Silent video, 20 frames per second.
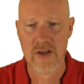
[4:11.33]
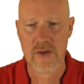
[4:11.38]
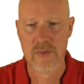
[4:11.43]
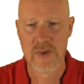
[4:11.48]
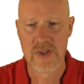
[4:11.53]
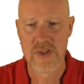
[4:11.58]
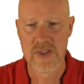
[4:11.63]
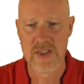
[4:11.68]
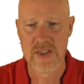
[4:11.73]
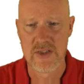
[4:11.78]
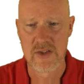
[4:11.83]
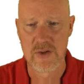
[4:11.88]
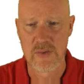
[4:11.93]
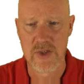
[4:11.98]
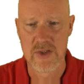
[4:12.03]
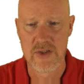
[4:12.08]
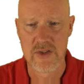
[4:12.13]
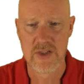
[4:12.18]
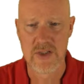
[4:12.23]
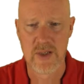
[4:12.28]
We see
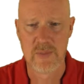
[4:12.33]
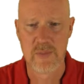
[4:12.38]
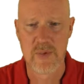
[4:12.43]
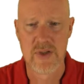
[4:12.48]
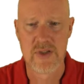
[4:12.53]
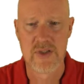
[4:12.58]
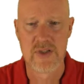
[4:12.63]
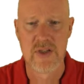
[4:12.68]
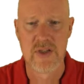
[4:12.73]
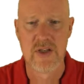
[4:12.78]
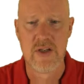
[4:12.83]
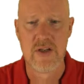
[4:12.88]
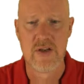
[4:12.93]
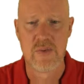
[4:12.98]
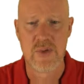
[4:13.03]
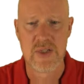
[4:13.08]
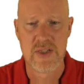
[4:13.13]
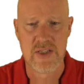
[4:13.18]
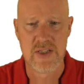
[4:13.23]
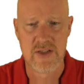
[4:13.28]
sequential numbers.
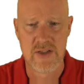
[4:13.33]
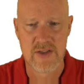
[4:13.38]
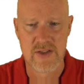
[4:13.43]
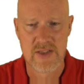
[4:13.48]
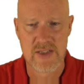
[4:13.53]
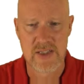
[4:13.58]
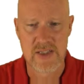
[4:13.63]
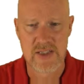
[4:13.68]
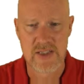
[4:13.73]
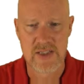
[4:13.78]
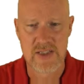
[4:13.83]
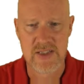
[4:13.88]
We see there's 60